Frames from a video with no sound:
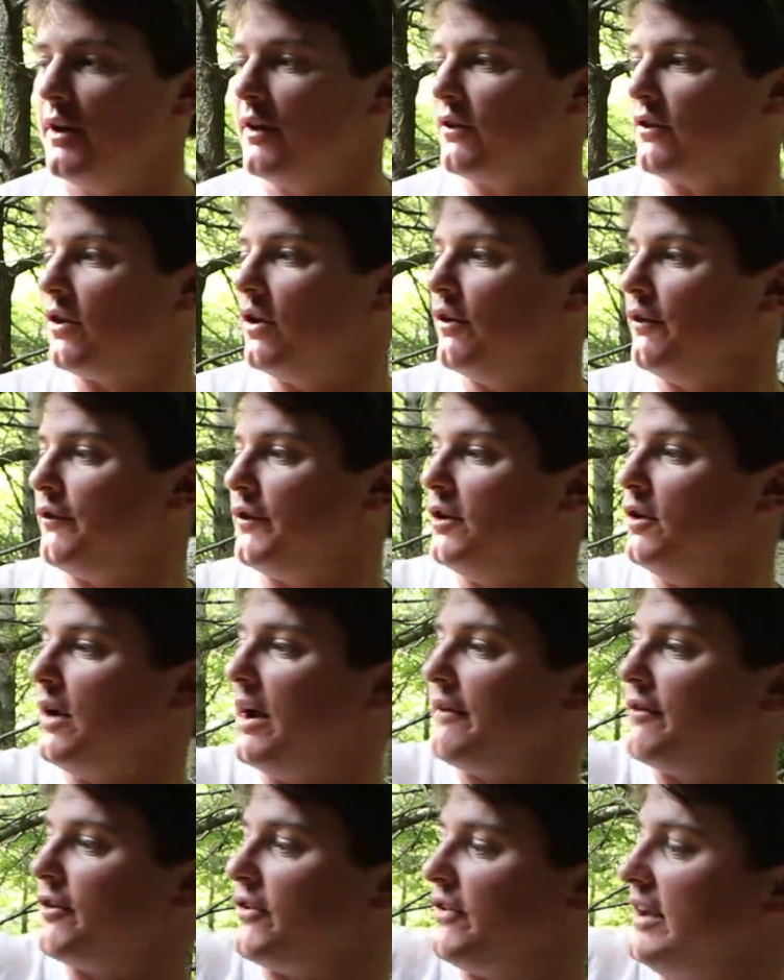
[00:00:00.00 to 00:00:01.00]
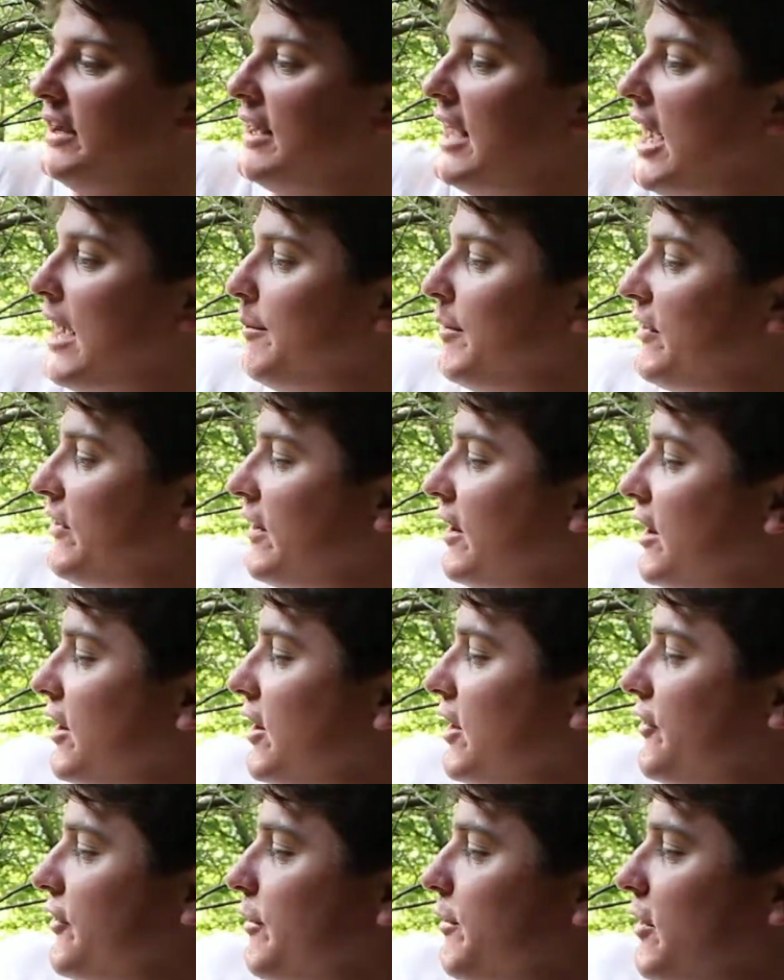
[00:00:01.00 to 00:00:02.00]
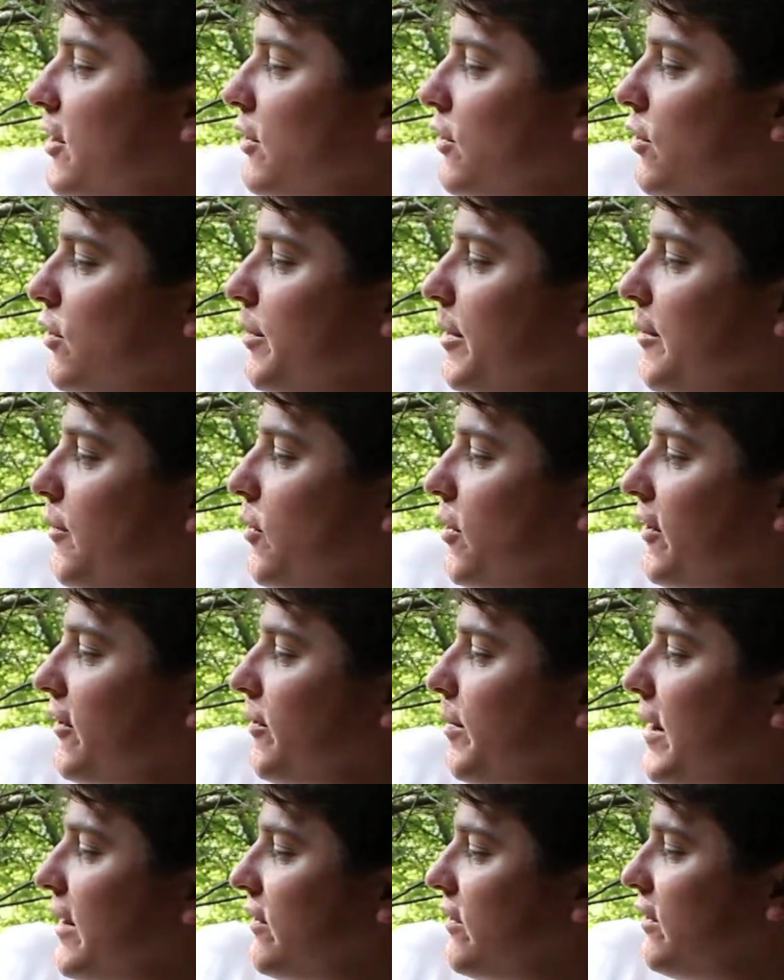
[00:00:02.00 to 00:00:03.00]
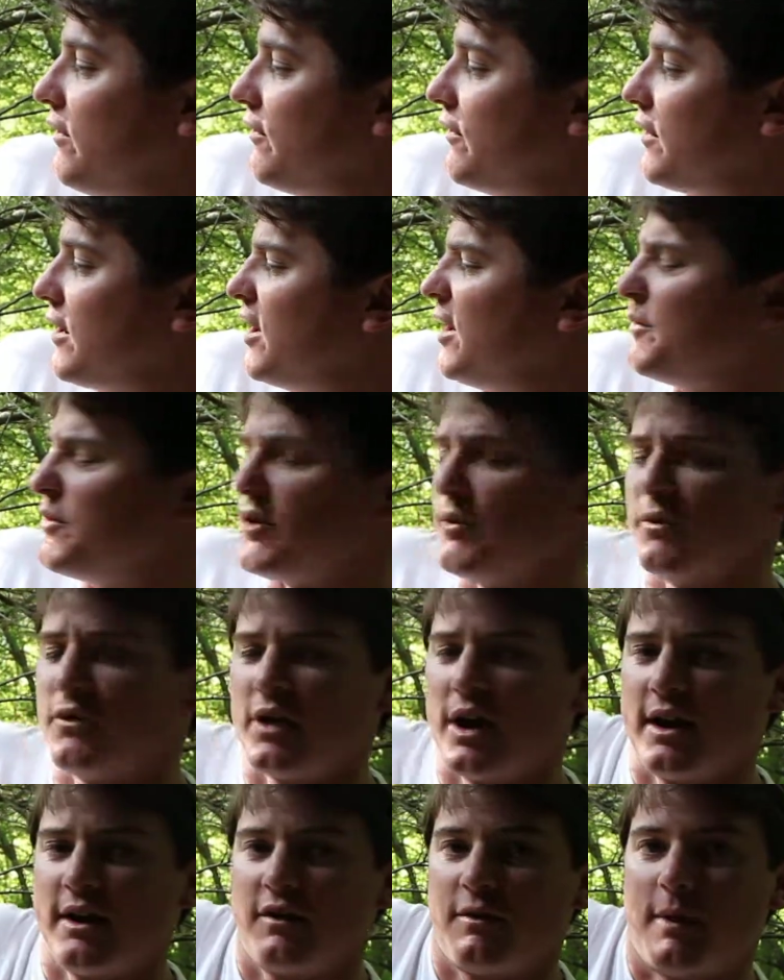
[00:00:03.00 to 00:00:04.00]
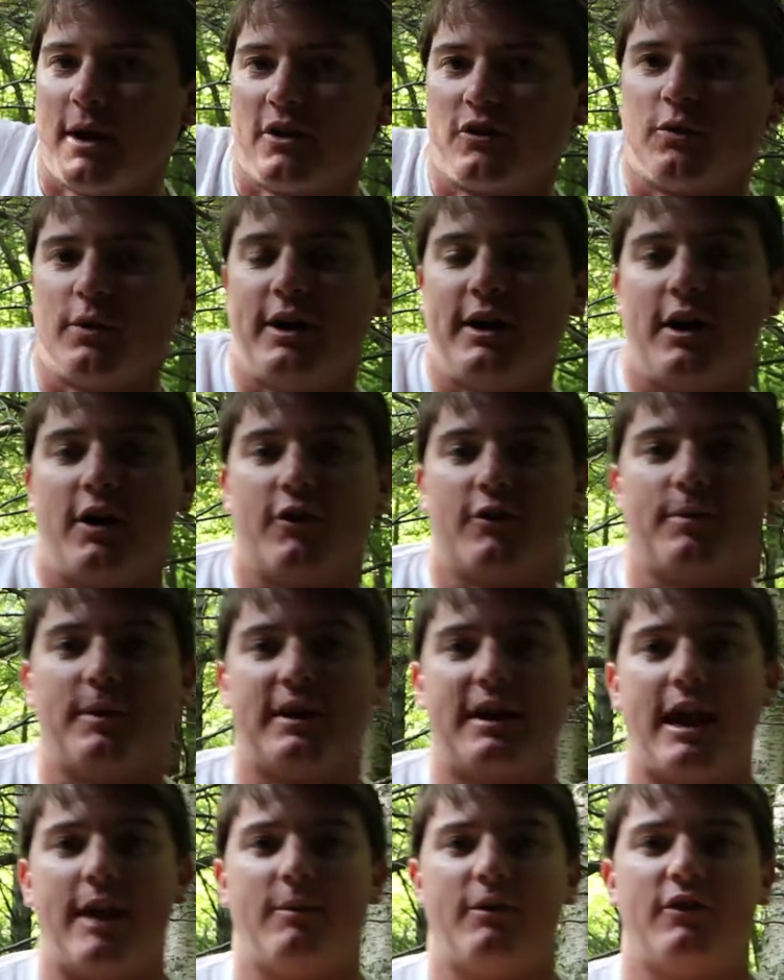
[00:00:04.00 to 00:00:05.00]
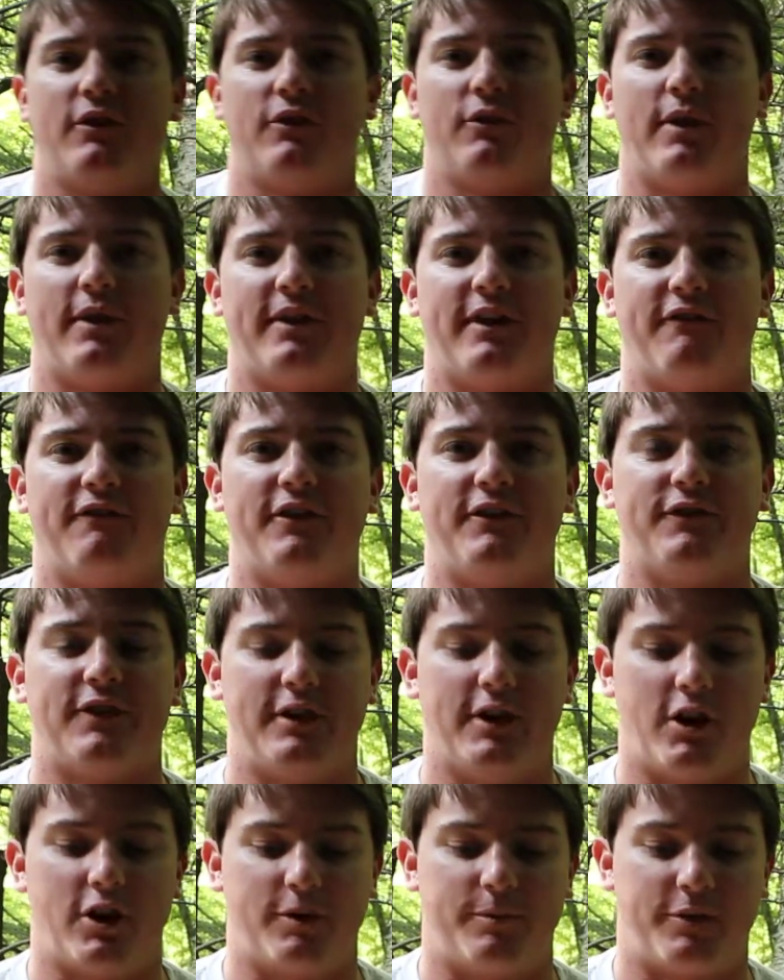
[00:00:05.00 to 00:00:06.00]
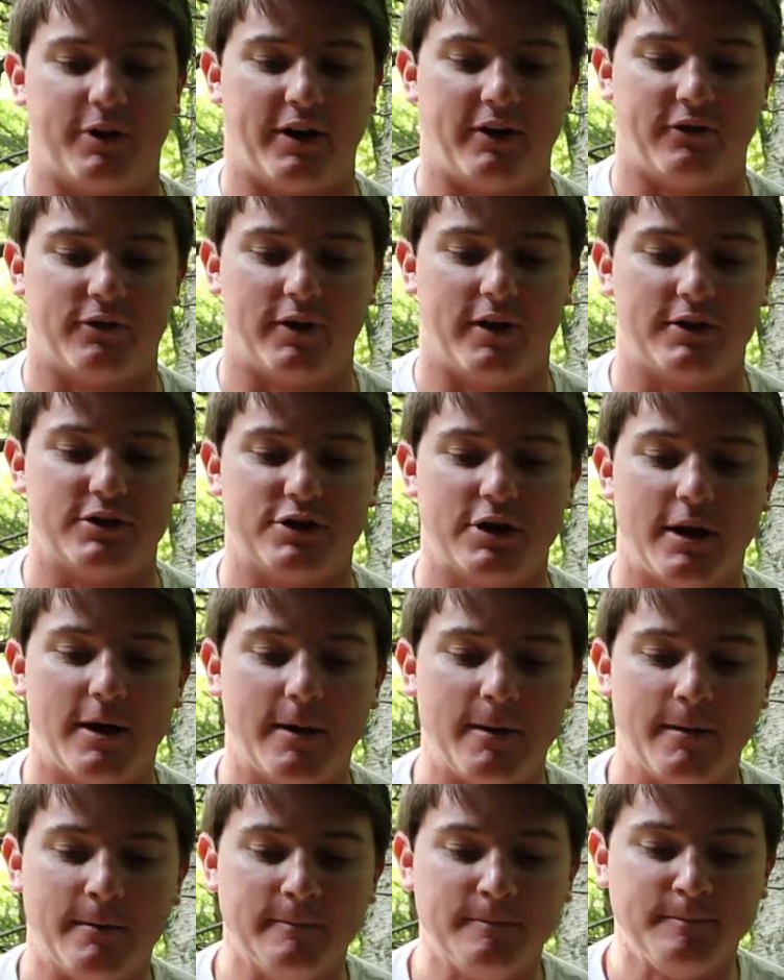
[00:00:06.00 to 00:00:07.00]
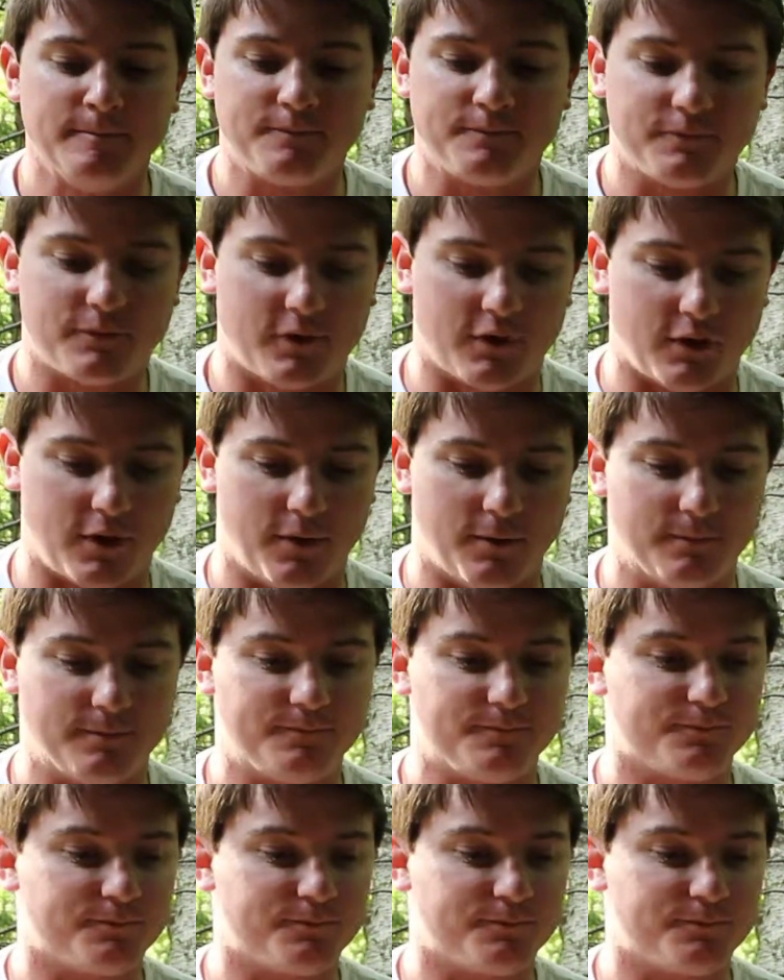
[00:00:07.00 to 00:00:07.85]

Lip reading: So if you ever see Caymus and Conundrum, they're a little bit more expensive. Conundrum's not, it's about $20, but Caymus is around that $50 price range. So